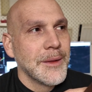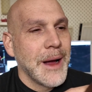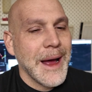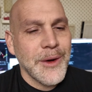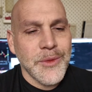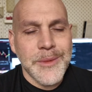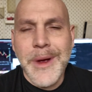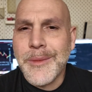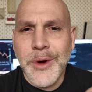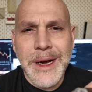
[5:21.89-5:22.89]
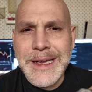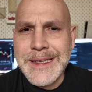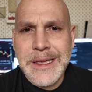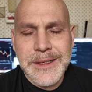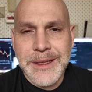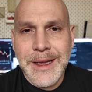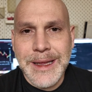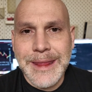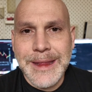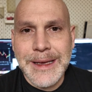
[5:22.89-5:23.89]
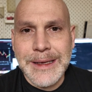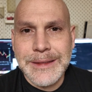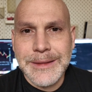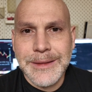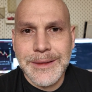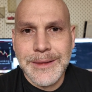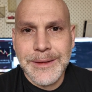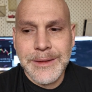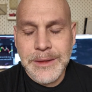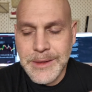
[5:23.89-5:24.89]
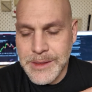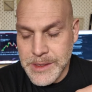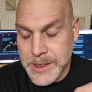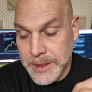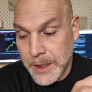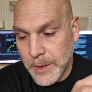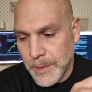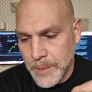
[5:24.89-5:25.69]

I don't remember any tasting like this. So